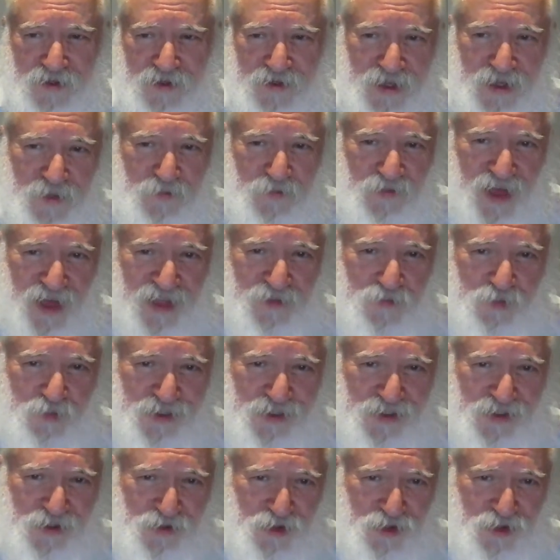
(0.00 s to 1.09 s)
And to keep that
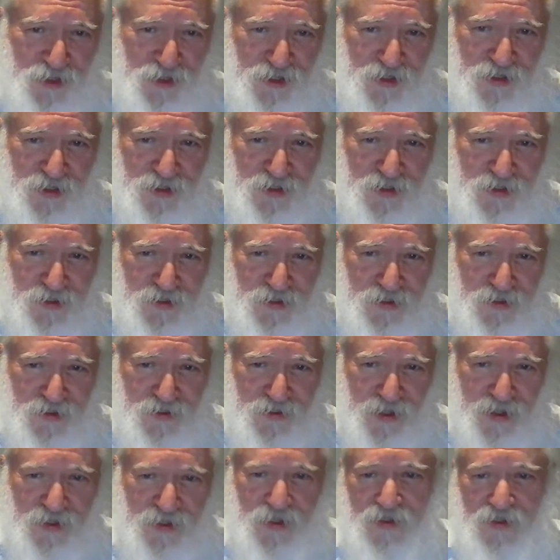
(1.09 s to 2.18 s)
position,
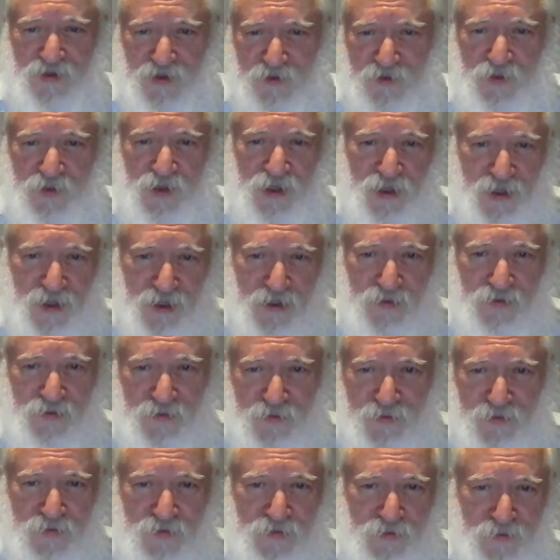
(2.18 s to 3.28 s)
they need to be
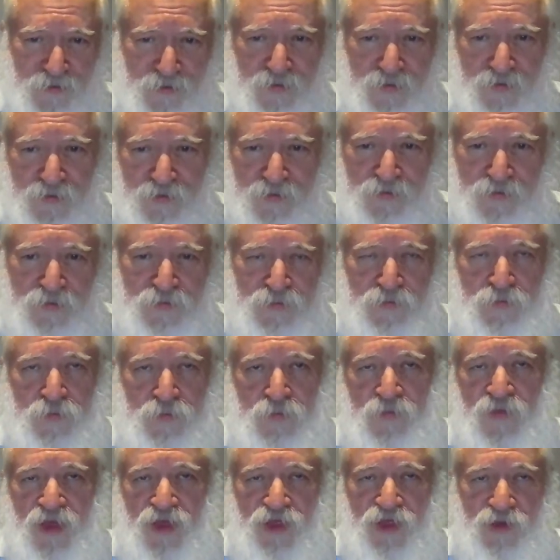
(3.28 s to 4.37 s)

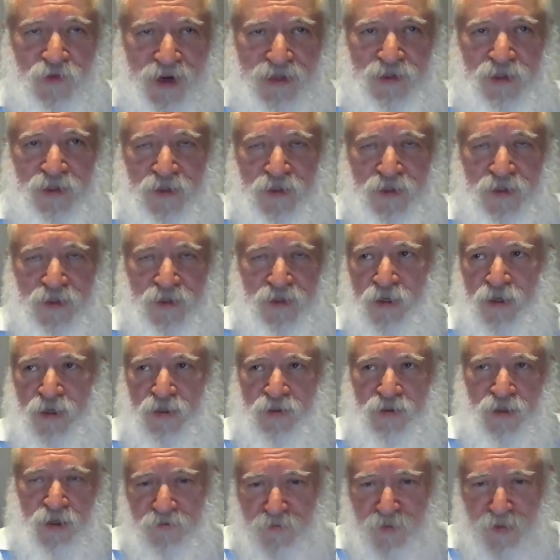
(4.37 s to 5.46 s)
threatening
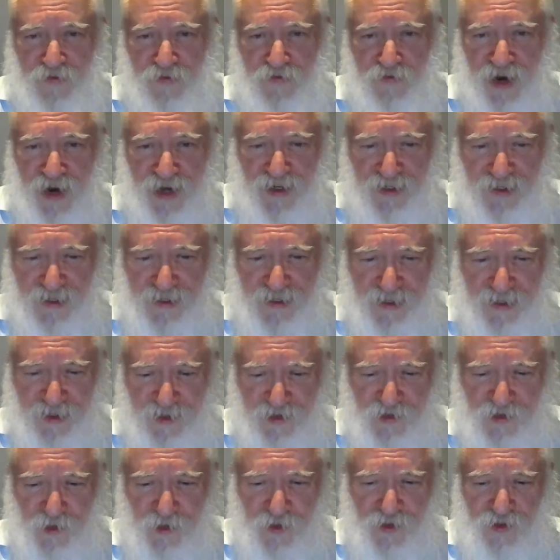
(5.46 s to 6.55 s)
and, and rattling
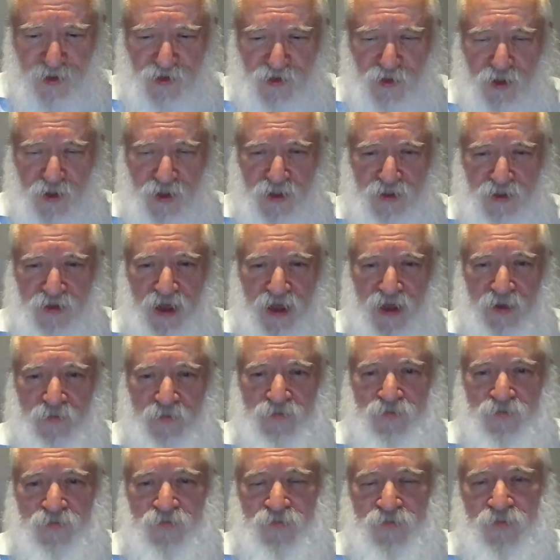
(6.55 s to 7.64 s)
their swords all the
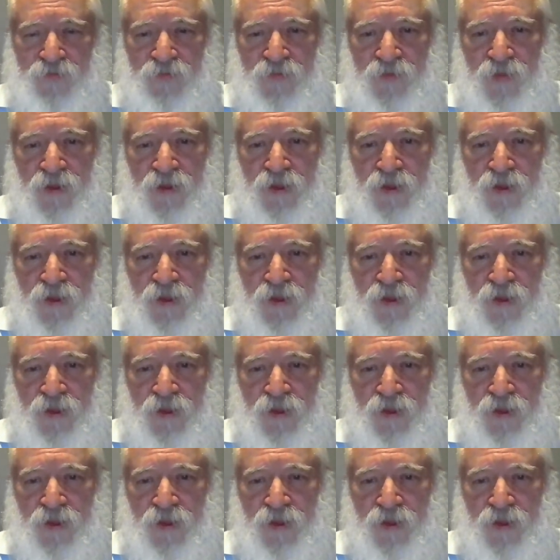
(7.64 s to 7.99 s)
time.